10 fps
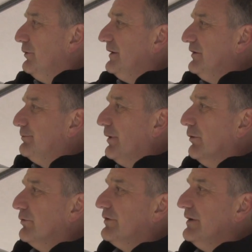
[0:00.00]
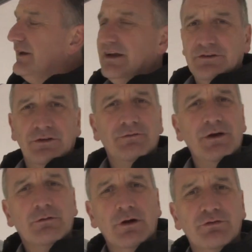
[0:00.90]
put these poles into the
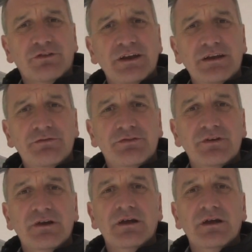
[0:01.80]
Velcro sleeves,